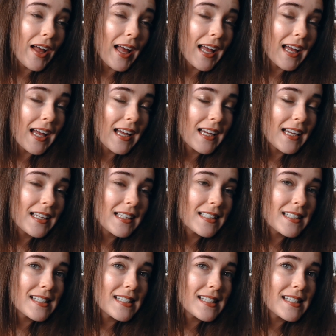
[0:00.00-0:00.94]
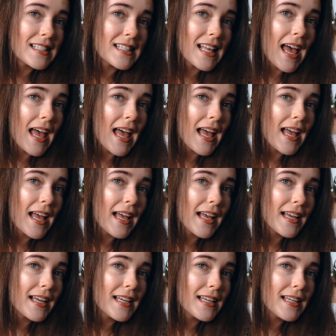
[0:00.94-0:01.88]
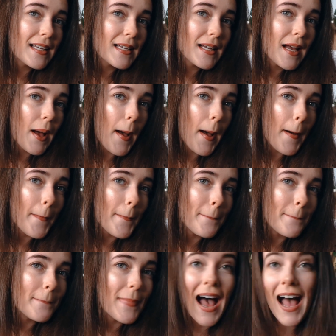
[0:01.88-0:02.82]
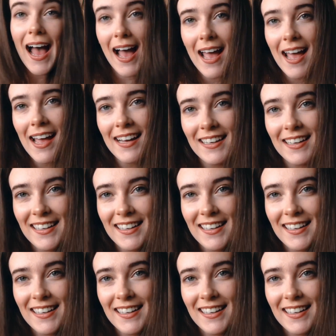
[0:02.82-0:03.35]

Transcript: and say bye.